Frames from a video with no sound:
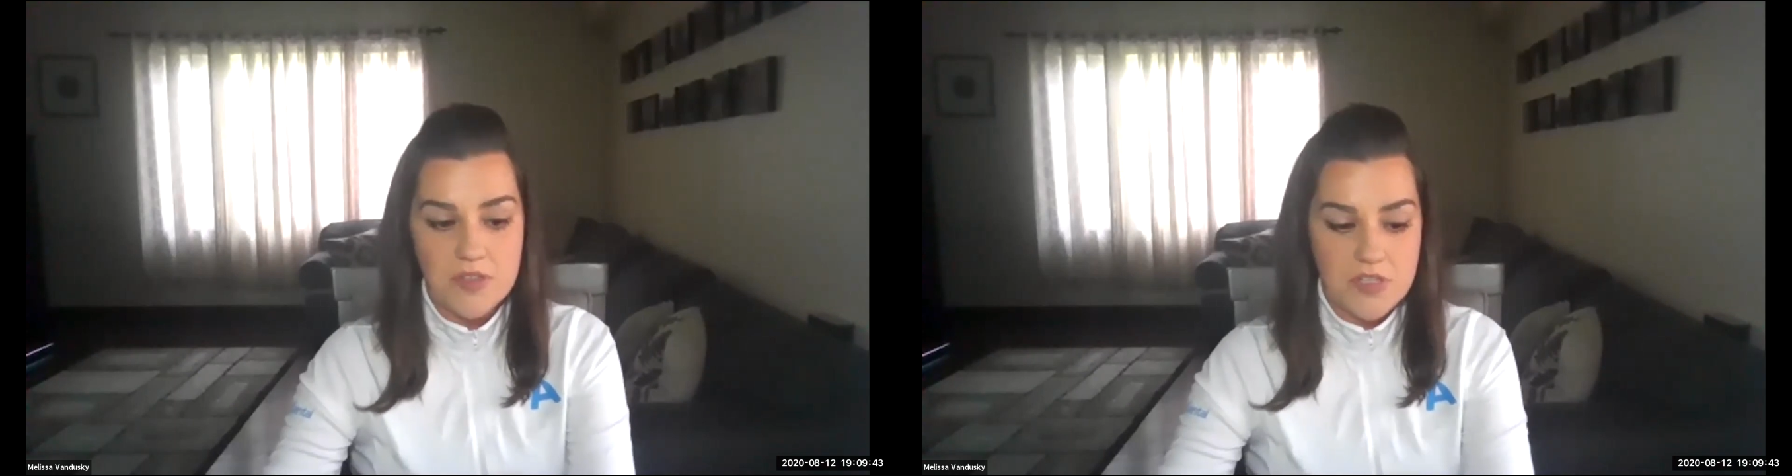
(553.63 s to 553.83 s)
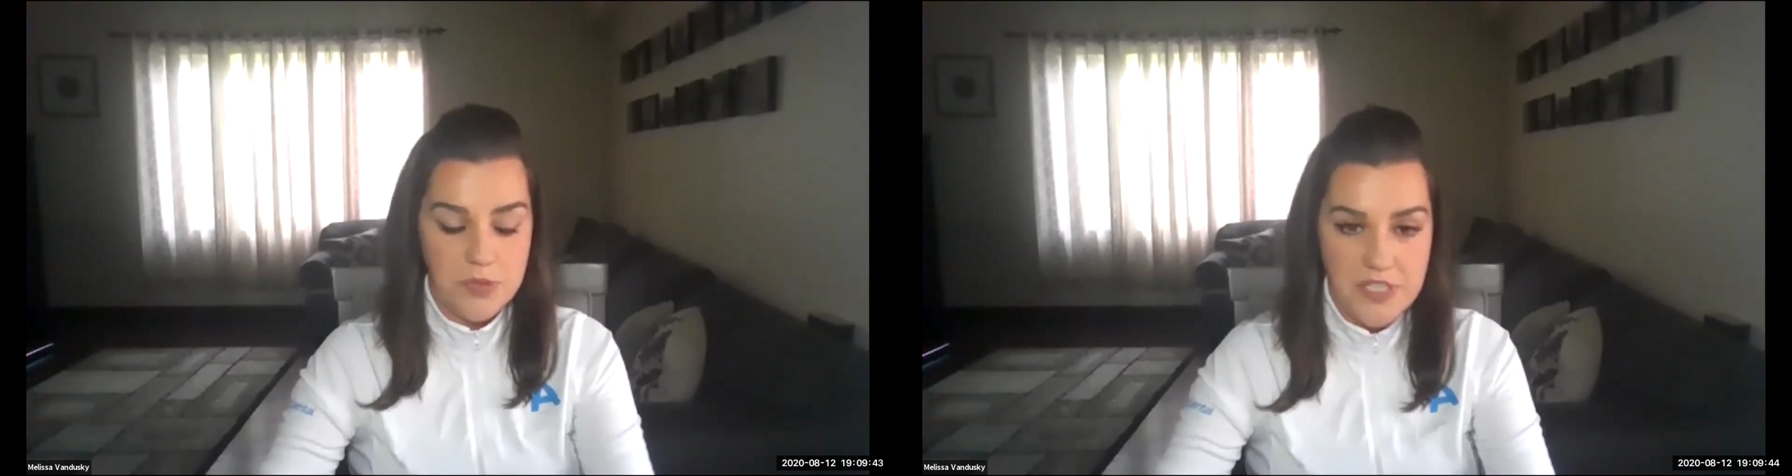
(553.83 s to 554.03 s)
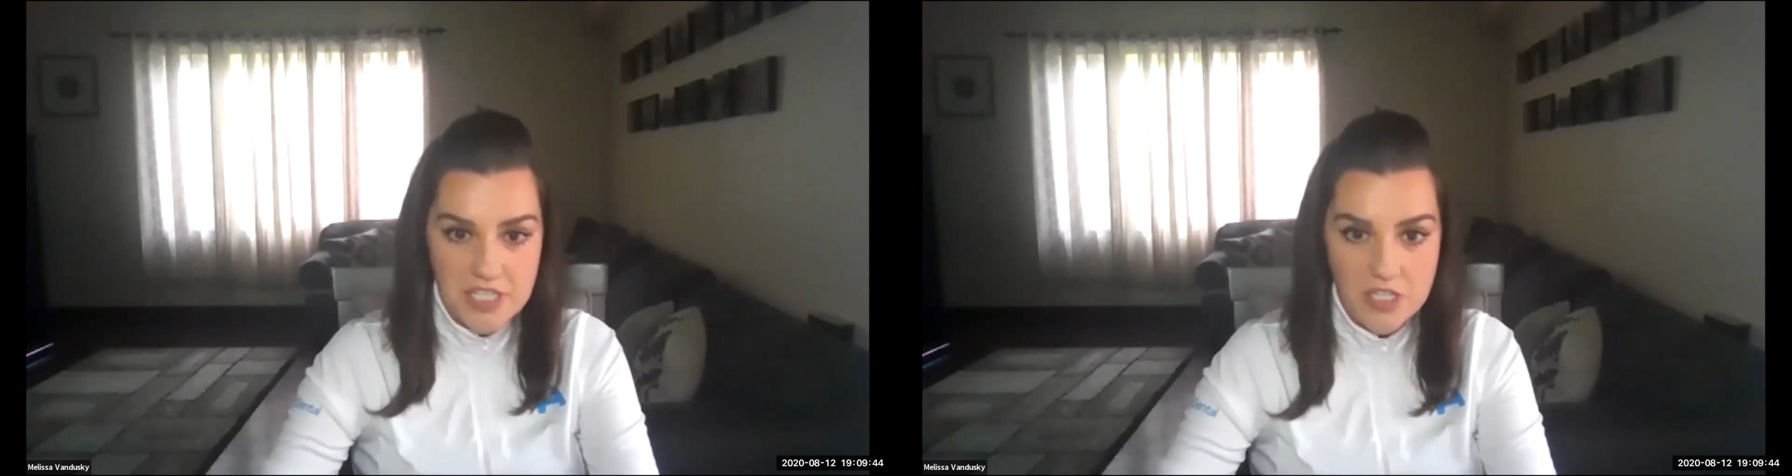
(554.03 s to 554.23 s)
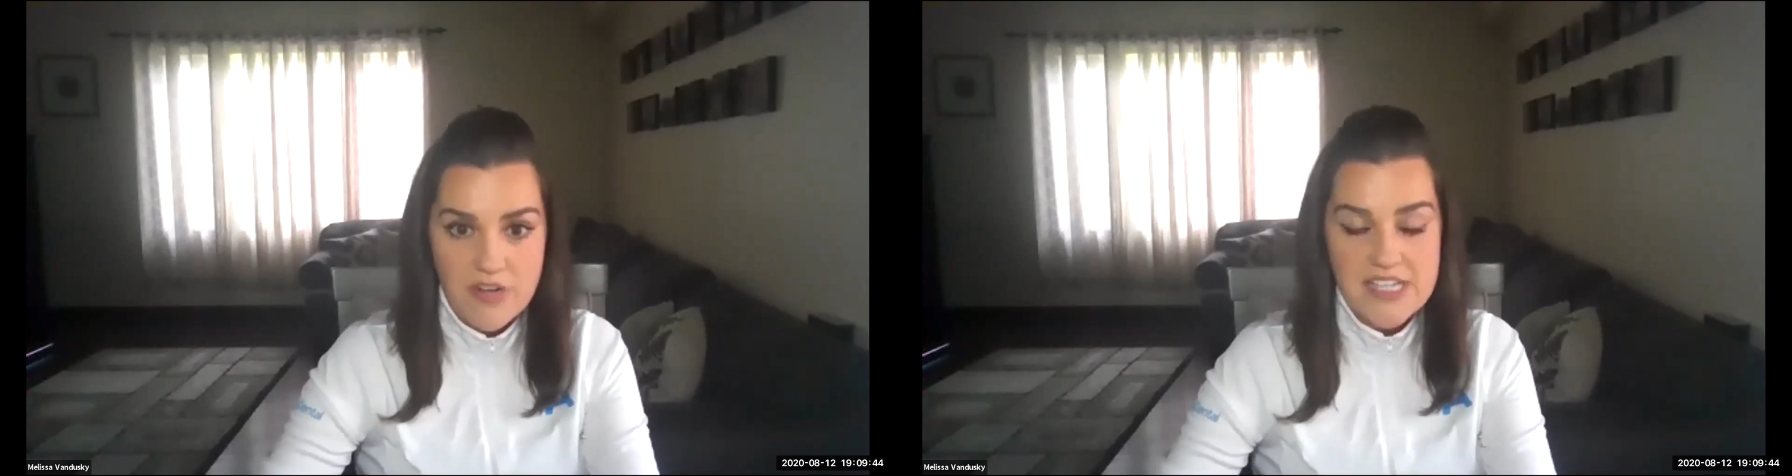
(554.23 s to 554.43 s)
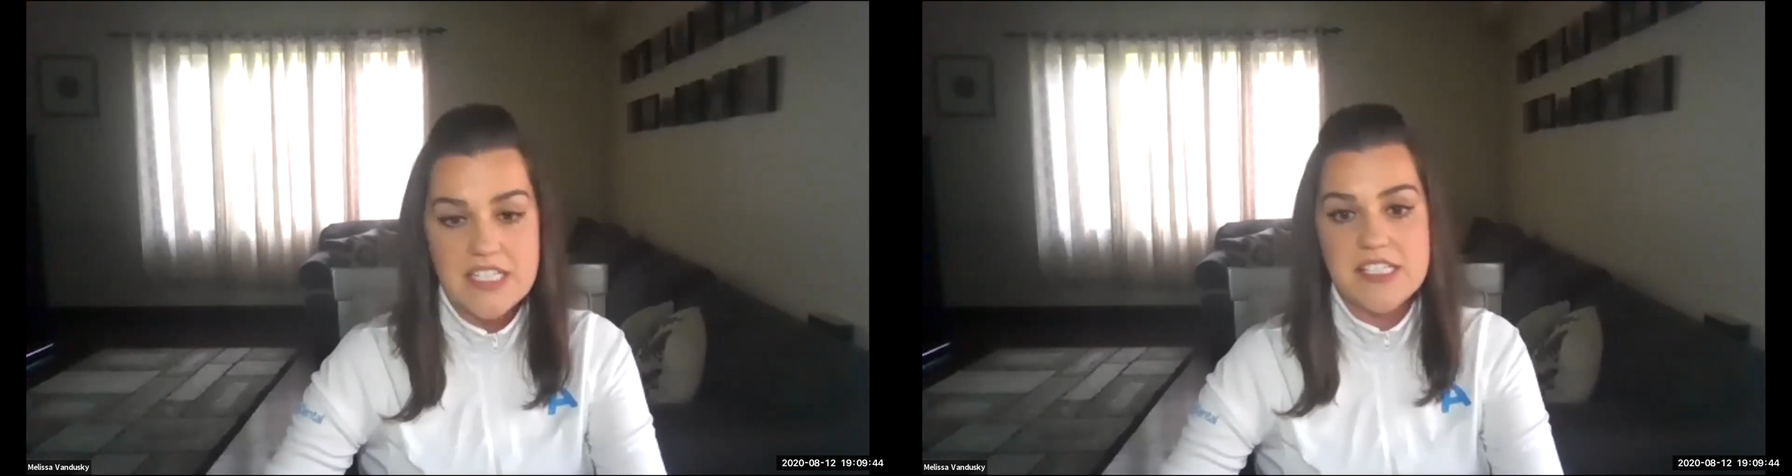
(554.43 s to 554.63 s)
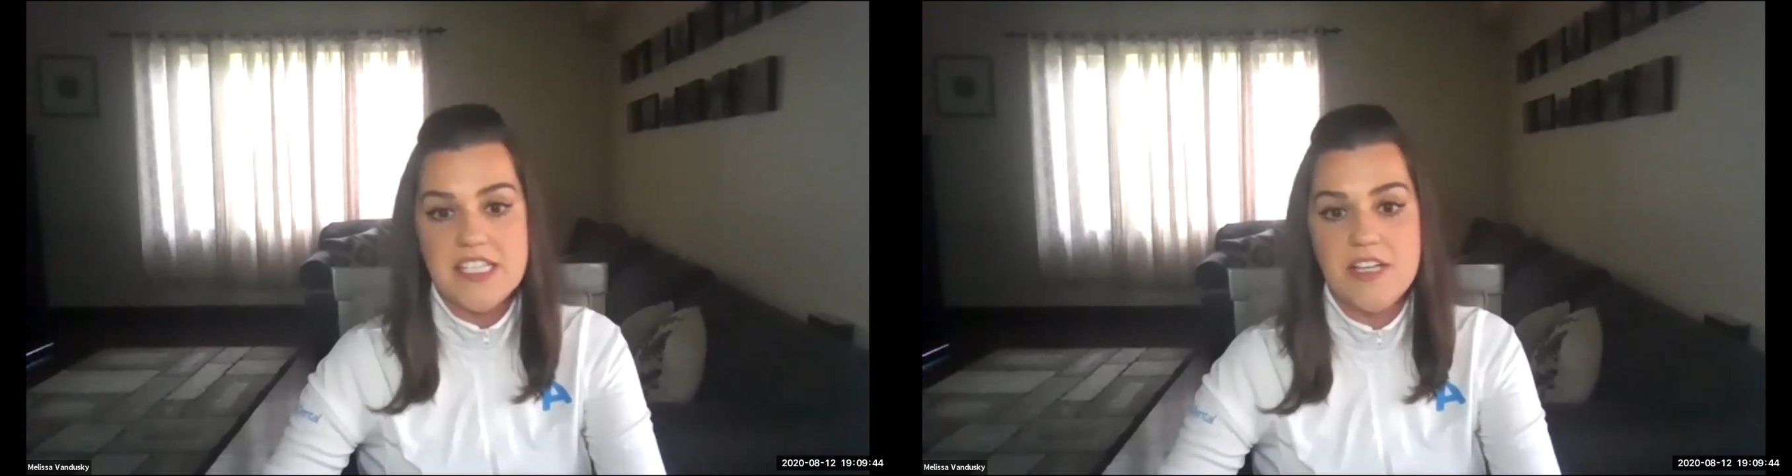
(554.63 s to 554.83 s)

completing your residency,